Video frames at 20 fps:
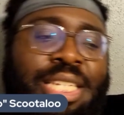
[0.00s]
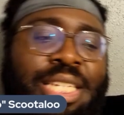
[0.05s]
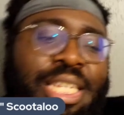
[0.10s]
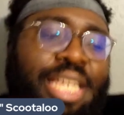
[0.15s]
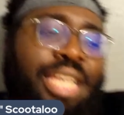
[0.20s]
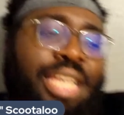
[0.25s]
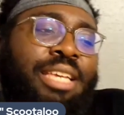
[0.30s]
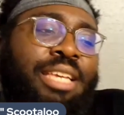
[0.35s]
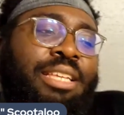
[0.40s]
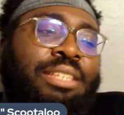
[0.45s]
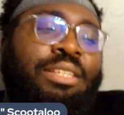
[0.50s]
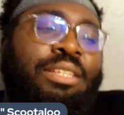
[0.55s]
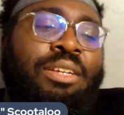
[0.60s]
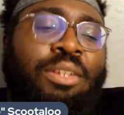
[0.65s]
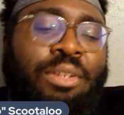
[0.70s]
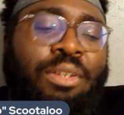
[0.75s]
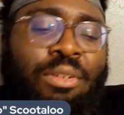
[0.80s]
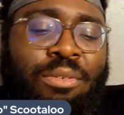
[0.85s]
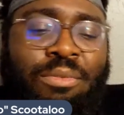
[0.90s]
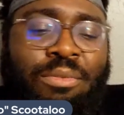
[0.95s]
hand,
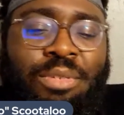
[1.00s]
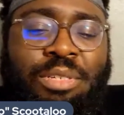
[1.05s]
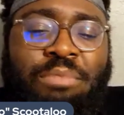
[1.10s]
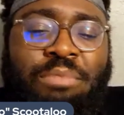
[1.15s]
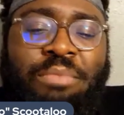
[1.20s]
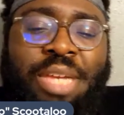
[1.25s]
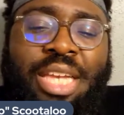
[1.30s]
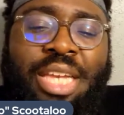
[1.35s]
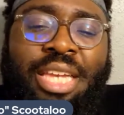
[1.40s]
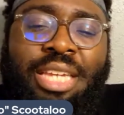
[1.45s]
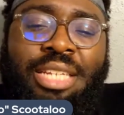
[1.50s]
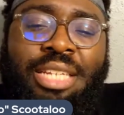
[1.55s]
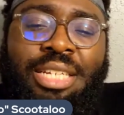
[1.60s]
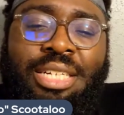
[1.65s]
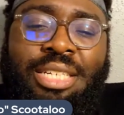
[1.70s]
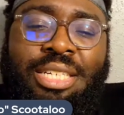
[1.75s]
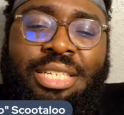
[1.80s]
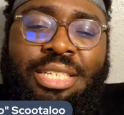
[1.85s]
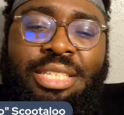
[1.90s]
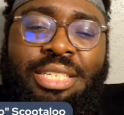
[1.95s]
which made
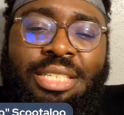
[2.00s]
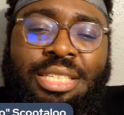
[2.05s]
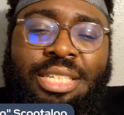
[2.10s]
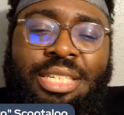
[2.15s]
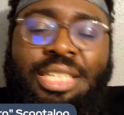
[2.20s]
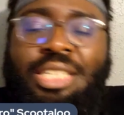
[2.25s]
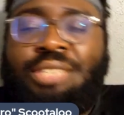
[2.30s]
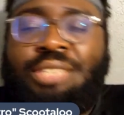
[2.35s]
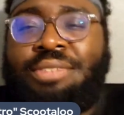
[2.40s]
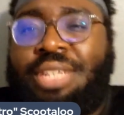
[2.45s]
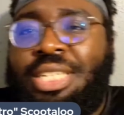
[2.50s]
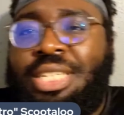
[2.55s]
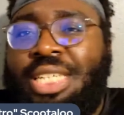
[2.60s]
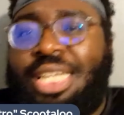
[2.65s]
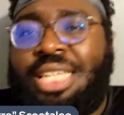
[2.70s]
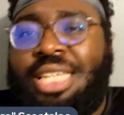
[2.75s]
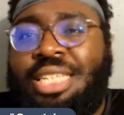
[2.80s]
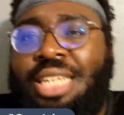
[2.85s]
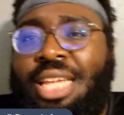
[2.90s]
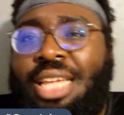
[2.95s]
Andre
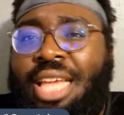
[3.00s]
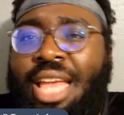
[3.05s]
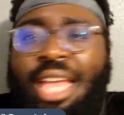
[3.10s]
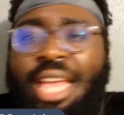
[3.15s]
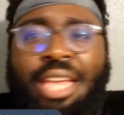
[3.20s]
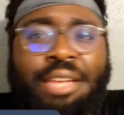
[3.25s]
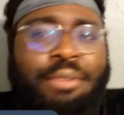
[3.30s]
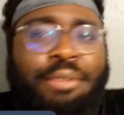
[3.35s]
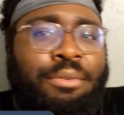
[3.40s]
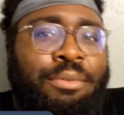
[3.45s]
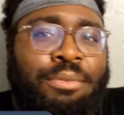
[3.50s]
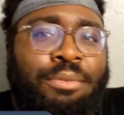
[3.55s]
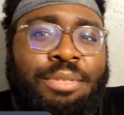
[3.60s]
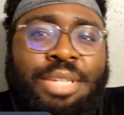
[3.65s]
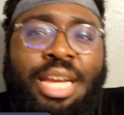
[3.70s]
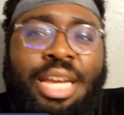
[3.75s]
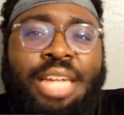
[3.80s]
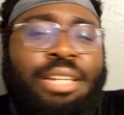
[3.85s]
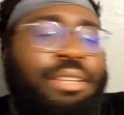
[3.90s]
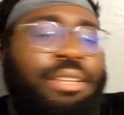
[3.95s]
Chase like, hey, whose
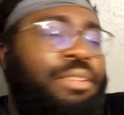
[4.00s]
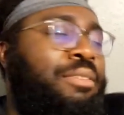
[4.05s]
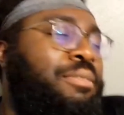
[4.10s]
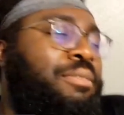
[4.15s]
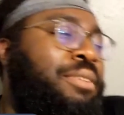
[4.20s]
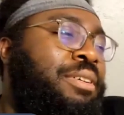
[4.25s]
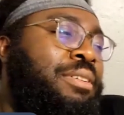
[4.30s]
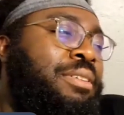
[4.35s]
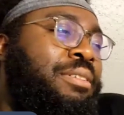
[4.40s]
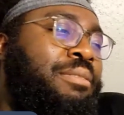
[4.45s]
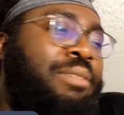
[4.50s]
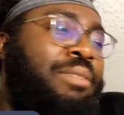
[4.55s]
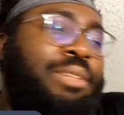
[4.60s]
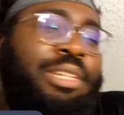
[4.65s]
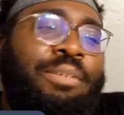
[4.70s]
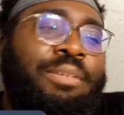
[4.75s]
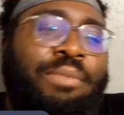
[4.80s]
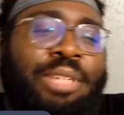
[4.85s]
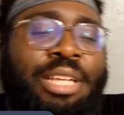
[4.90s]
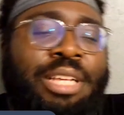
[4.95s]
side are you on?
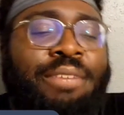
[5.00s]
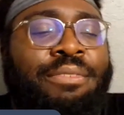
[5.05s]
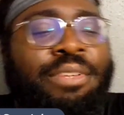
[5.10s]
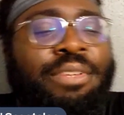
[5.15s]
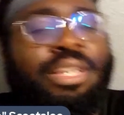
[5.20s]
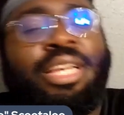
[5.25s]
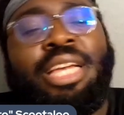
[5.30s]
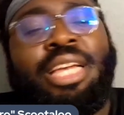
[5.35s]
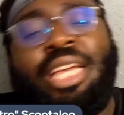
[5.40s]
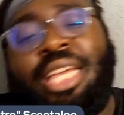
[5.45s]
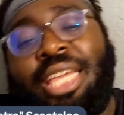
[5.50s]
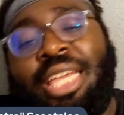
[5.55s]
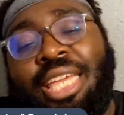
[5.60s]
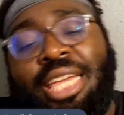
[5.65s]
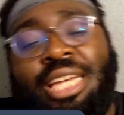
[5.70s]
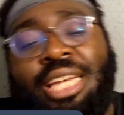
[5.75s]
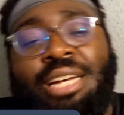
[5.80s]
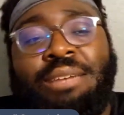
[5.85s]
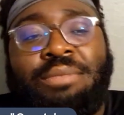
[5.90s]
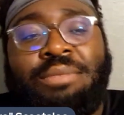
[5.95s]
Whatever, whatever. He
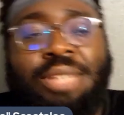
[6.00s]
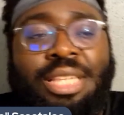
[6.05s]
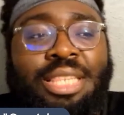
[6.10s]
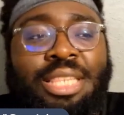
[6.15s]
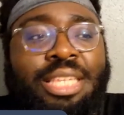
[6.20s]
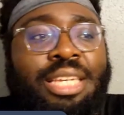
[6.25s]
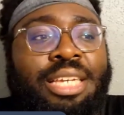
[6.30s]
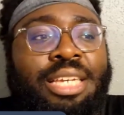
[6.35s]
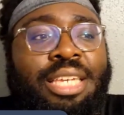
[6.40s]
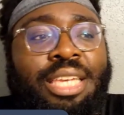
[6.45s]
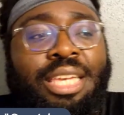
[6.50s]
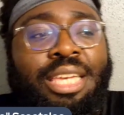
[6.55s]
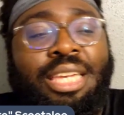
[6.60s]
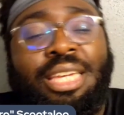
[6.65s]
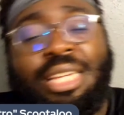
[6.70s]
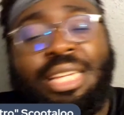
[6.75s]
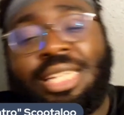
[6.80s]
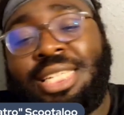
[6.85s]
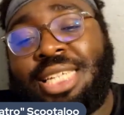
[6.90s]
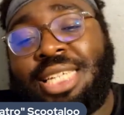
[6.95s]
comes out there
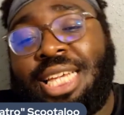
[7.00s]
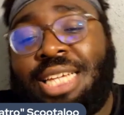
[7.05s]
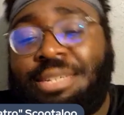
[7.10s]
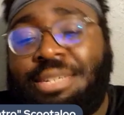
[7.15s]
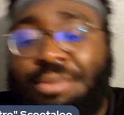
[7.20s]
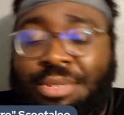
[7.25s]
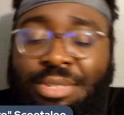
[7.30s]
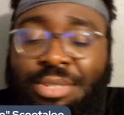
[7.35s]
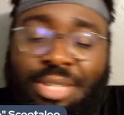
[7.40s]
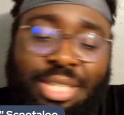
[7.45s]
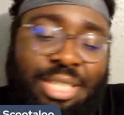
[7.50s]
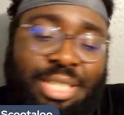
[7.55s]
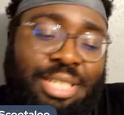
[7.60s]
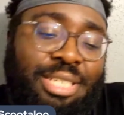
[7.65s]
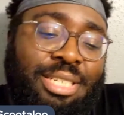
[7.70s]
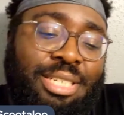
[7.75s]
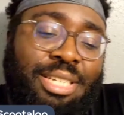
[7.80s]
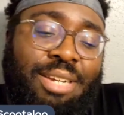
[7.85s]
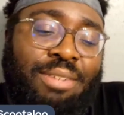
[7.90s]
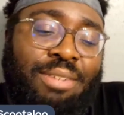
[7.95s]
again. Chase was trying to
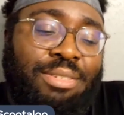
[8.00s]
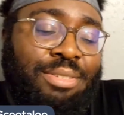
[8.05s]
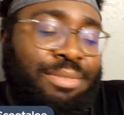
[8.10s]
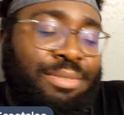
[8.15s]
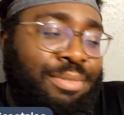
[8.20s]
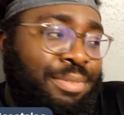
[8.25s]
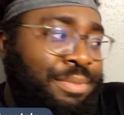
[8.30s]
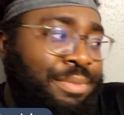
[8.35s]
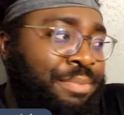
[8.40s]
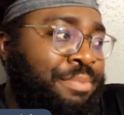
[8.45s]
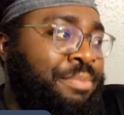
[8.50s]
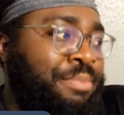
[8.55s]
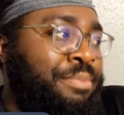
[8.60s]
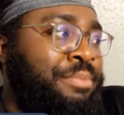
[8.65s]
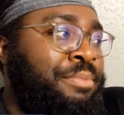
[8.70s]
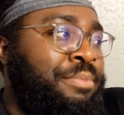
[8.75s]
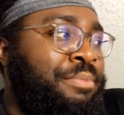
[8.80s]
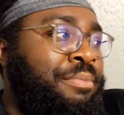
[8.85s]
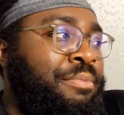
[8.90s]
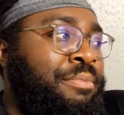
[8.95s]
talk to him.
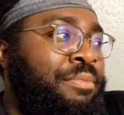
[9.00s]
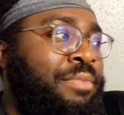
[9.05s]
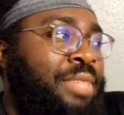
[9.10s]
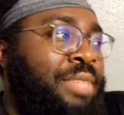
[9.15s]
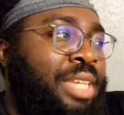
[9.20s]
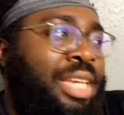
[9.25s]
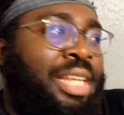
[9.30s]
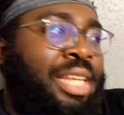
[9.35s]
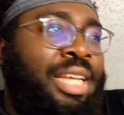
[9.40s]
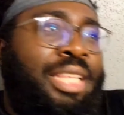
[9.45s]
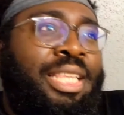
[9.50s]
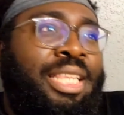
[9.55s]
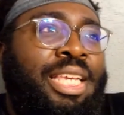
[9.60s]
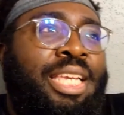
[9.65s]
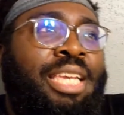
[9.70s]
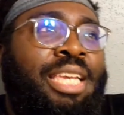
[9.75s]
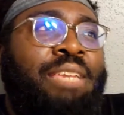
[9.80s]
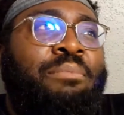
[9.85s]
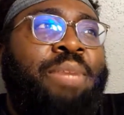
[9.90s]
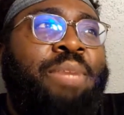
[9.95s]
And I
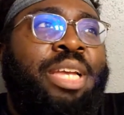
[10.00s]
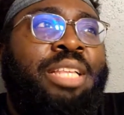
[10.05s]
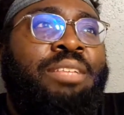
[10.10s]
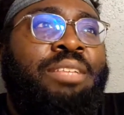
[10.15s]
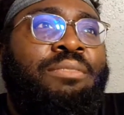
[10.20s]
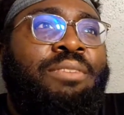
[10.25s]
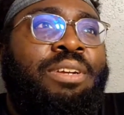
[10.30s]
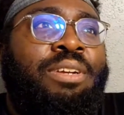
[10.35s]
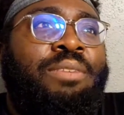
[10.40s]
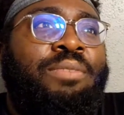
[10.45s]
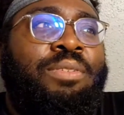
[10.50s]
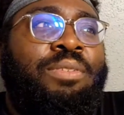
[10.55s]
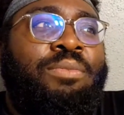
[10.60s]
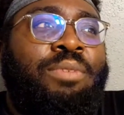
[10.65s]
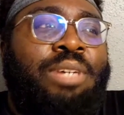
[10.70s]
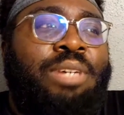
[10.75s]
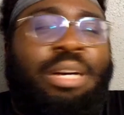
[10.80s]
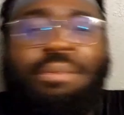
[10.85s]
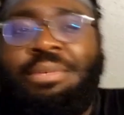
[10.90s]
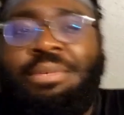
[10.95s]
think he made the reference,
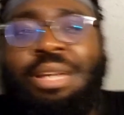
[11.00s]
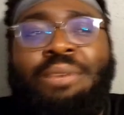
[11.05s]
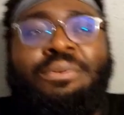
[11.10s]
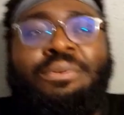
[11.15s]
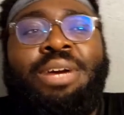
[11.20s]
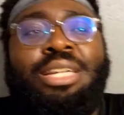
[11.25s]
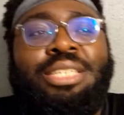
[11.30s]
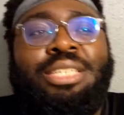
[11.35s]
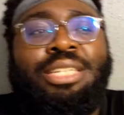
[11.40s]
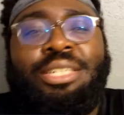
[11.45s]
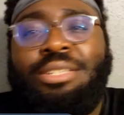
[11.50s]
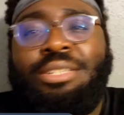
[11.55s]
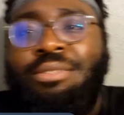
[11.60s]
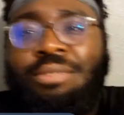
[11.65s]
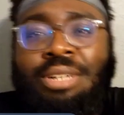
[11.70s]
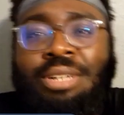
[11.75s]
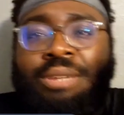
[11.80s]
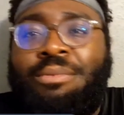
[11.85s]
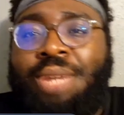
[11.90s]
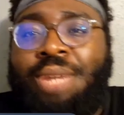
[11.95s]
well, I'm not watching
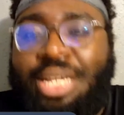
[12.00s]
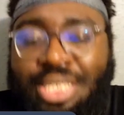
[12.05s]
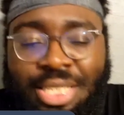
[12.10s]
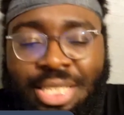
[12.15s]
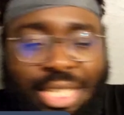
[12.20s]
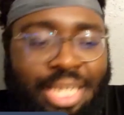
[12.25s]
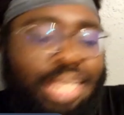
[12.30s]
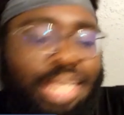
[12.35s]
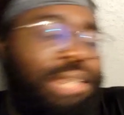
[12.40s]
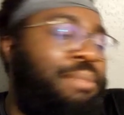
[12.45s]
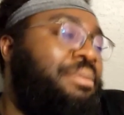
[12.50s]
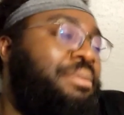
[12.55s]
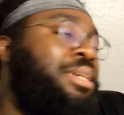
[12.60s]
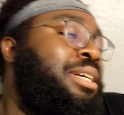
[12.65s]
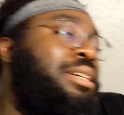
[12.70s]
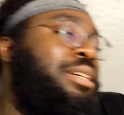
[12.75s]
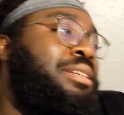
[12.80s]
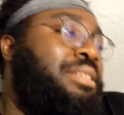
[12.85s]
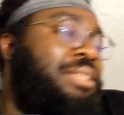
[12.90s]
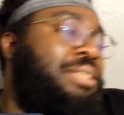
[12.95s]
Duke, I'm watching Kemp.
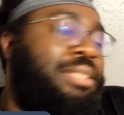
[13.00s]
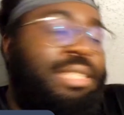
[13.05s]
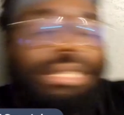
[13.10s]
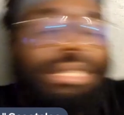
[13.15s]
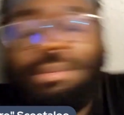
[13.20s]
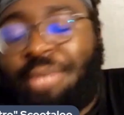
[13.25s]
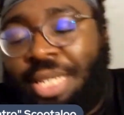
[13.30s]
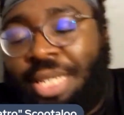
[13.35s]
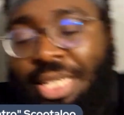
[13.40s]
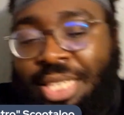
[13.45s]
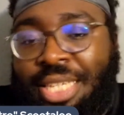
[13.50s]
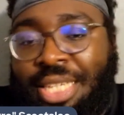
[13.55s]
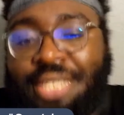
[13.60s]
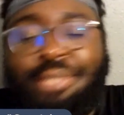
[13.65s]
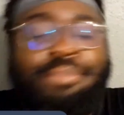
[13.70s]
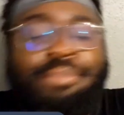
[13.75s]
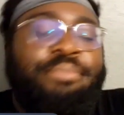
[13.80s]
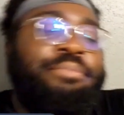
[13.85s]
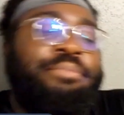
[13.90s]
Something like that.